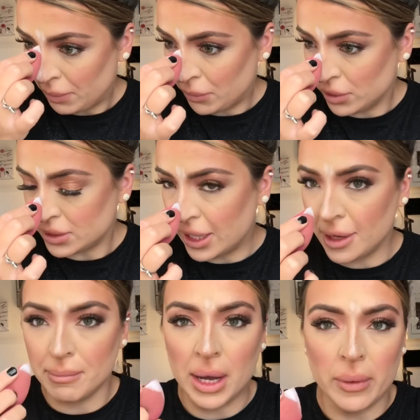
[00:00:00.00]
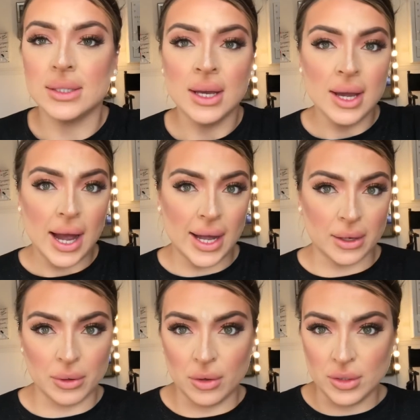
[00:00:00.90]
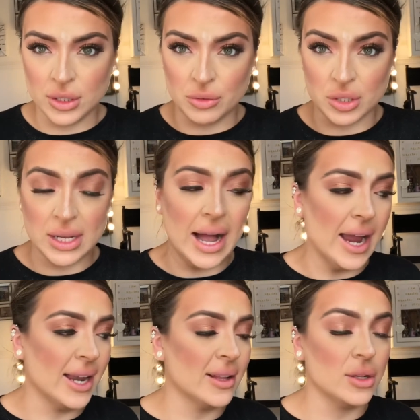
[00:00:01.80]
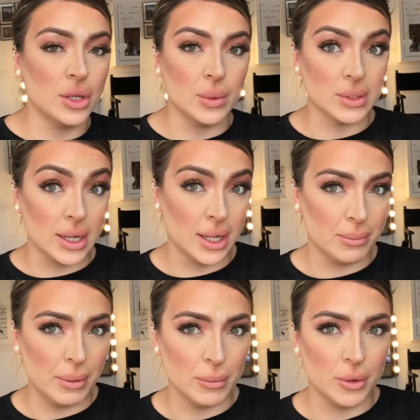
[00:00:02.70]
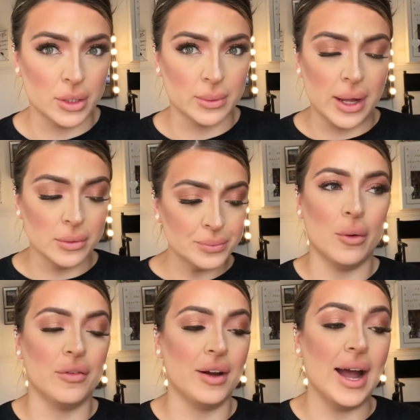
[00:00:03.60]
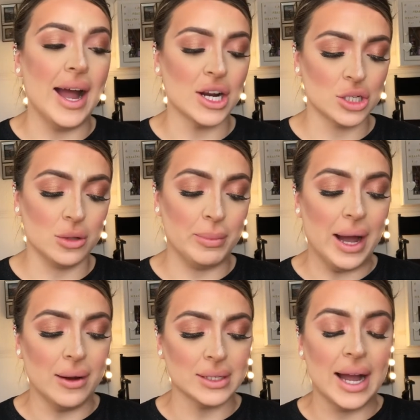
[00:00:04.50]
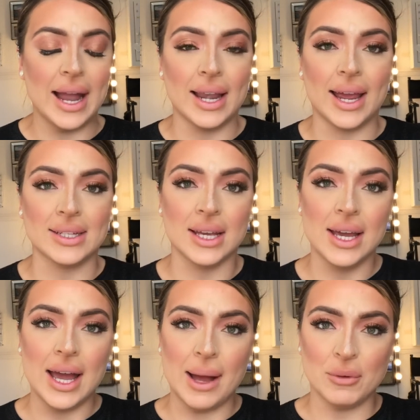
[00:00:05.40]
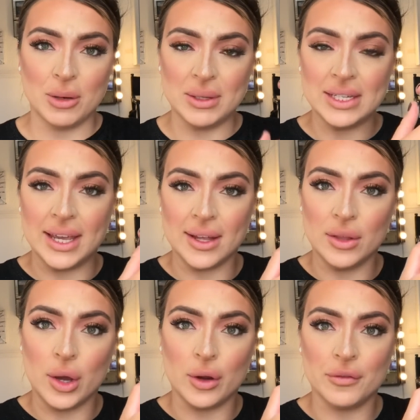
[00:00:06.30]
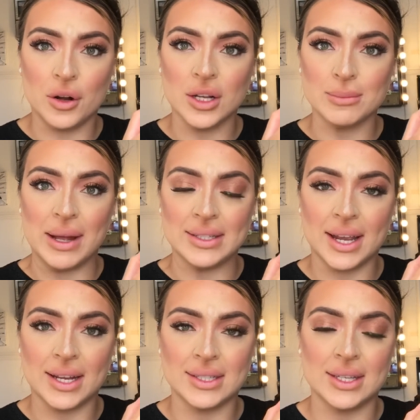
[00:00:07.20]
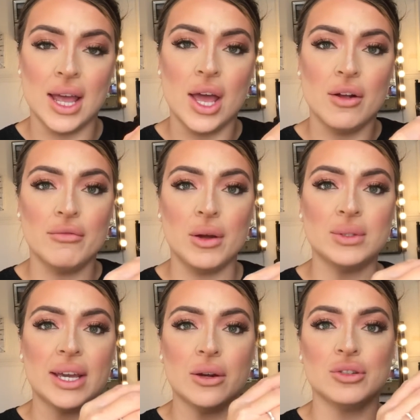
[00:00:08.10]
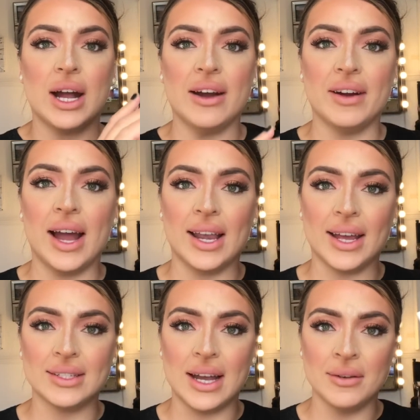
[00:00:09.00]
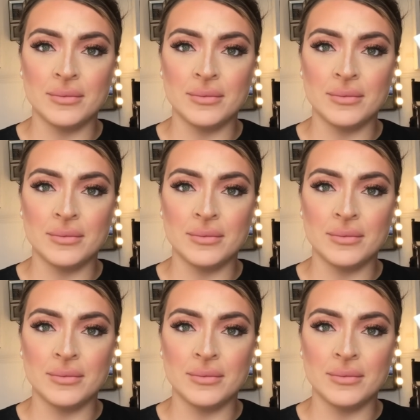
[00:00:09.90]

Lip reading: staying power, and it will also just highlight the nose a little bit more as well. Now for actual powder highlight, I'm going to be taking the Ofra Cosmetics Rodeo Drive Highlighter.